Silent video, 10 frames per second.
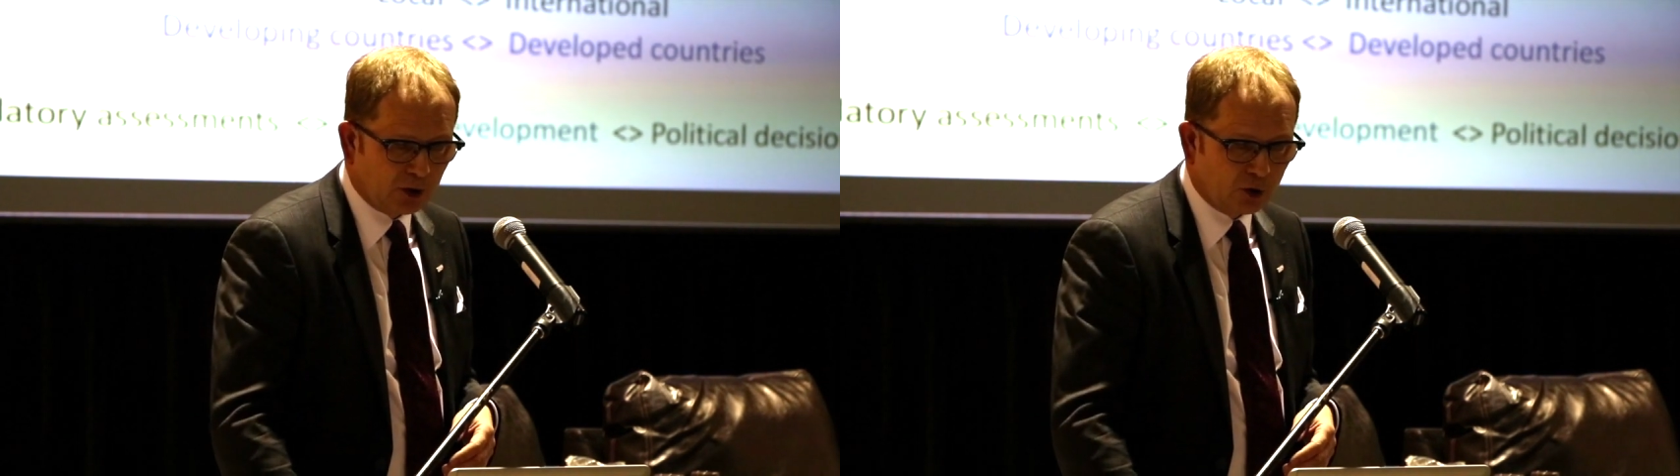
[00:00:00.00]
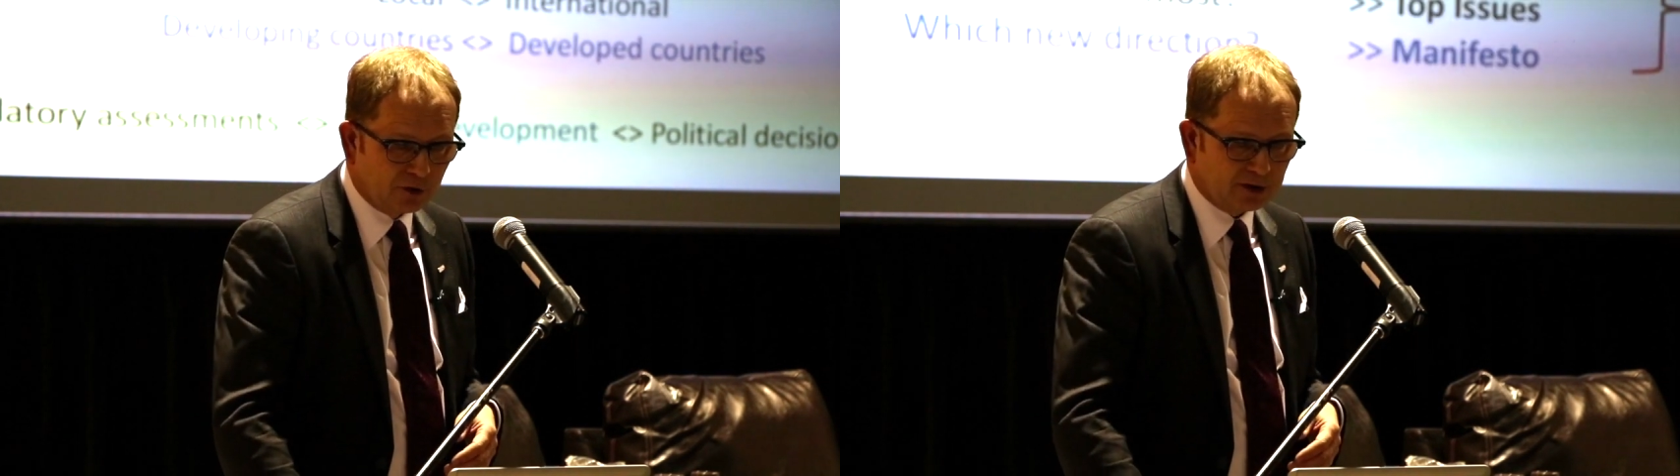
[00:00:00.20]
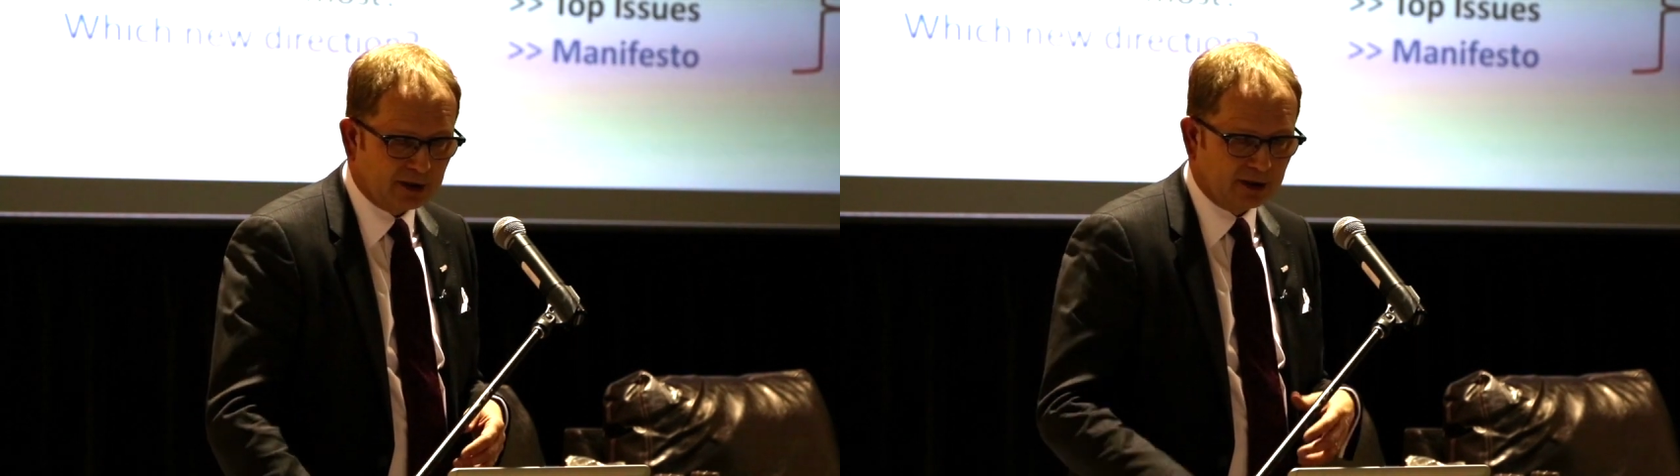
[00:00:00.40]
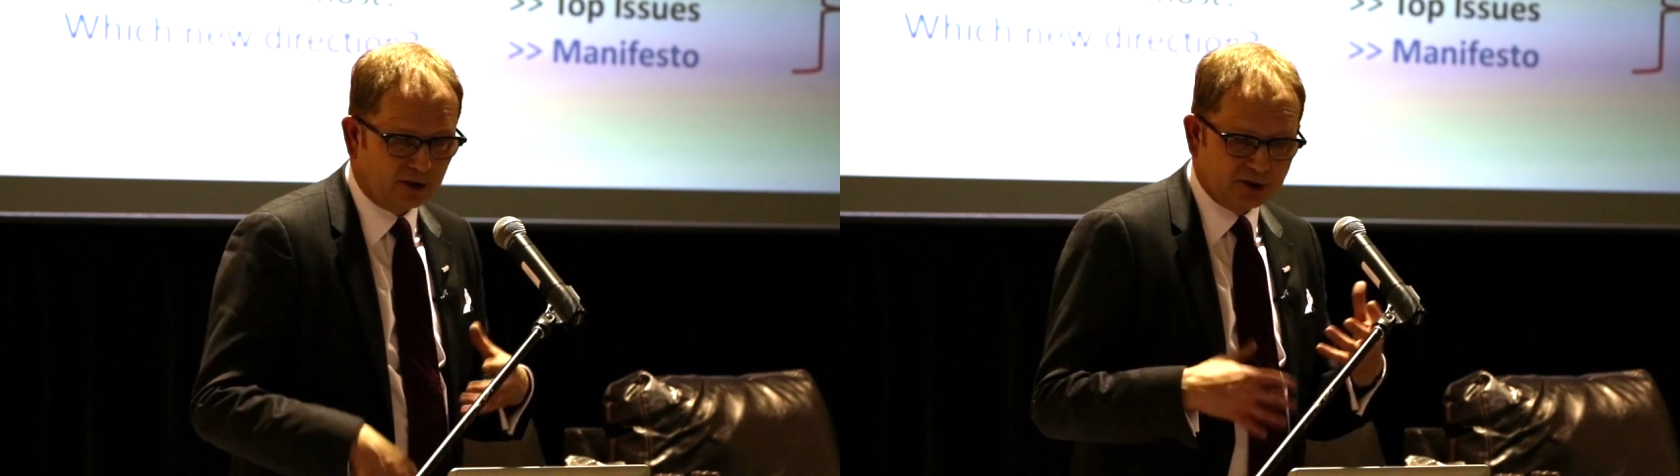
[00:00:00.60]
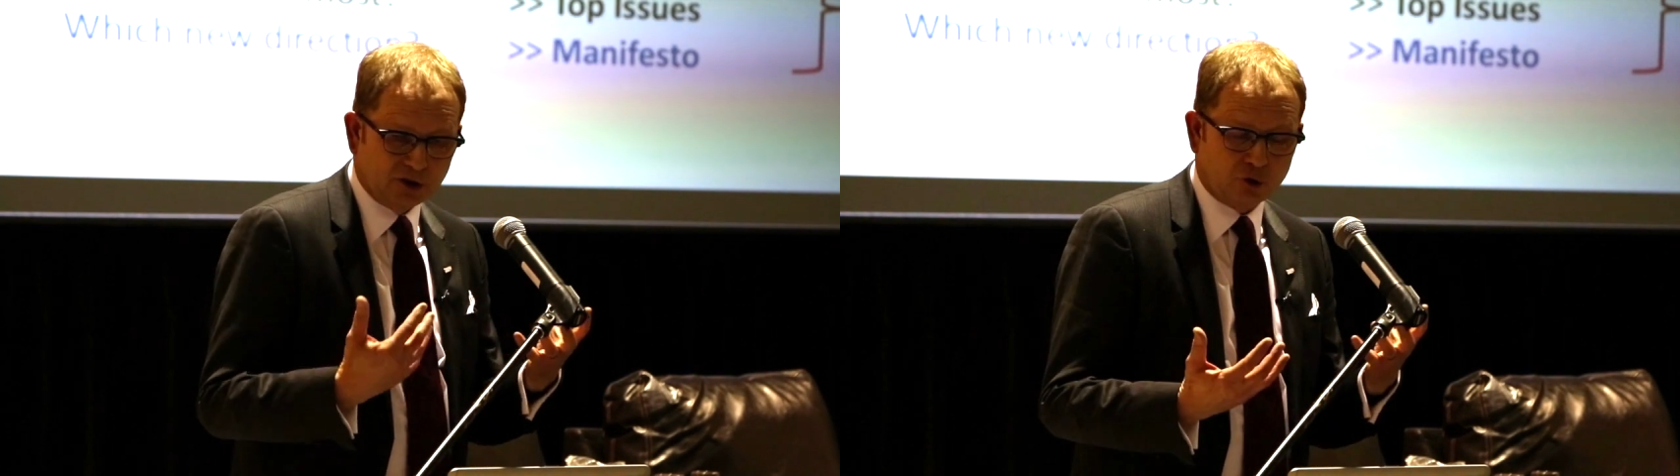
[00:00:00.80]

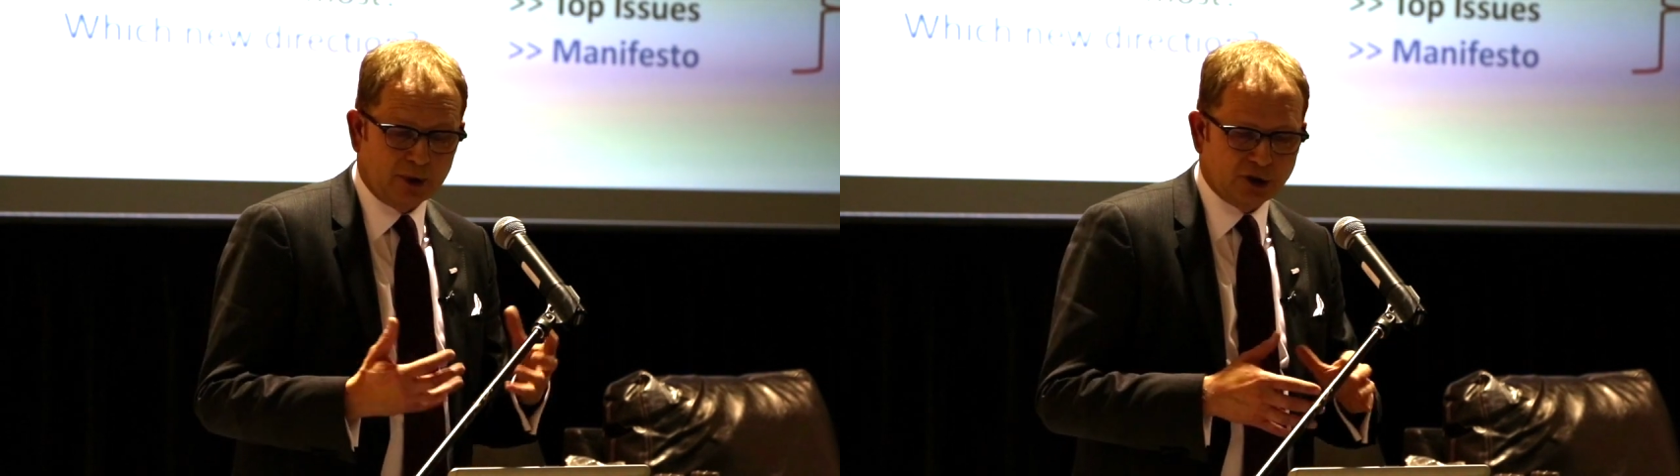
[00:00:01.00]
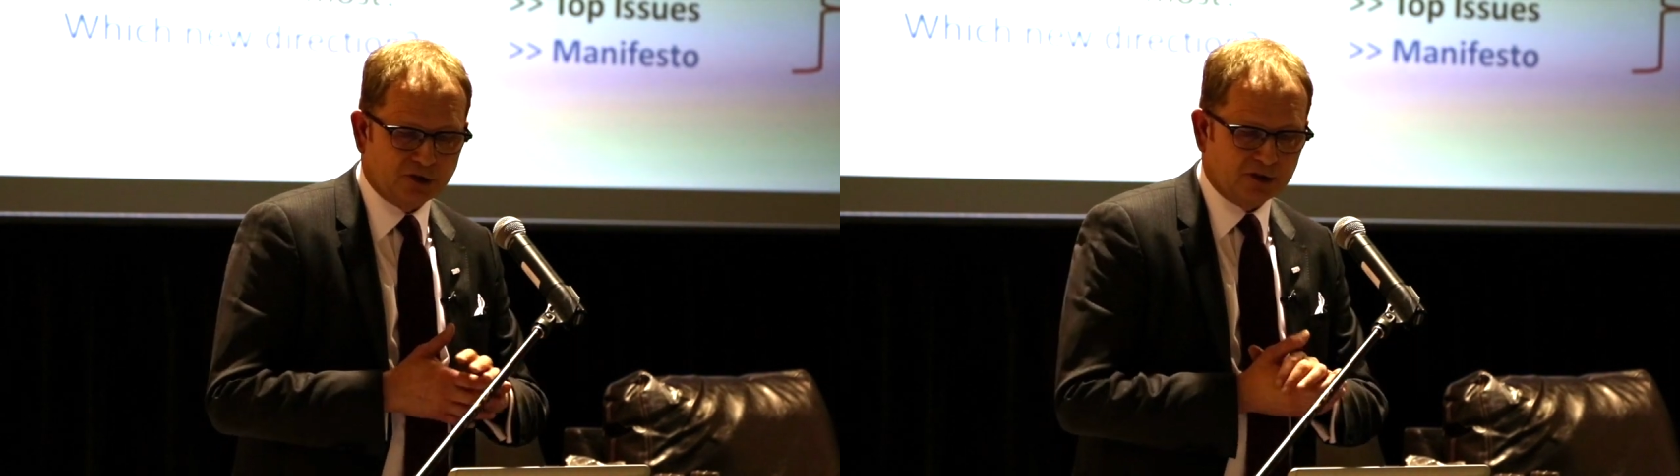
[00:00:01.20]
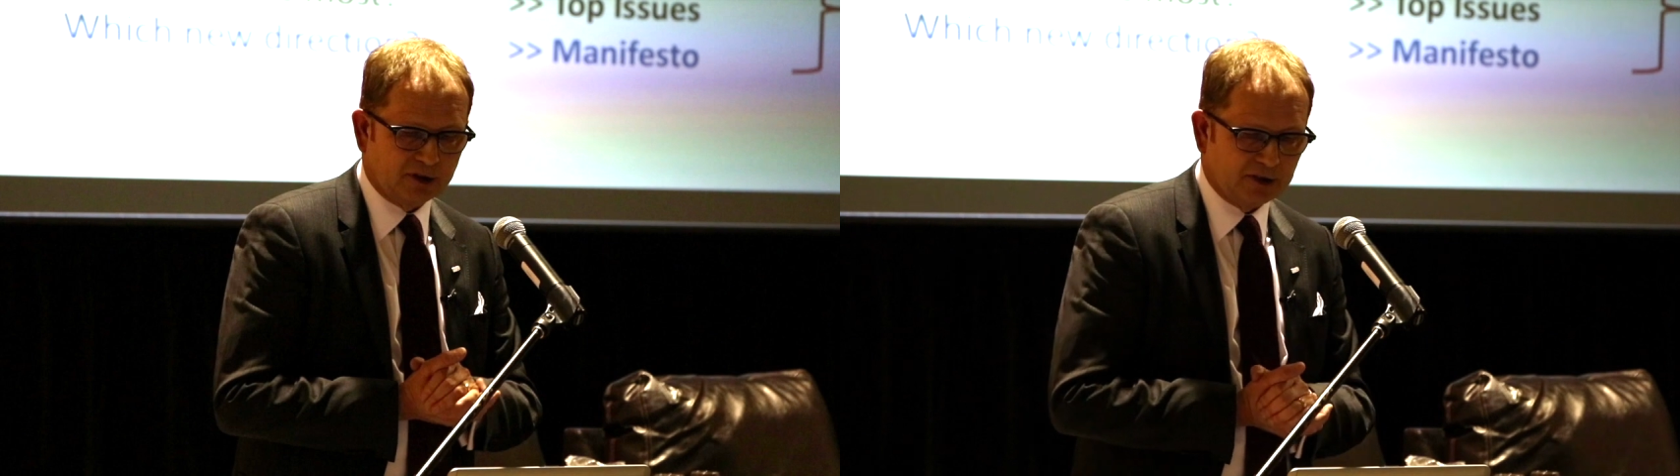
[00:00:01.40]
questions,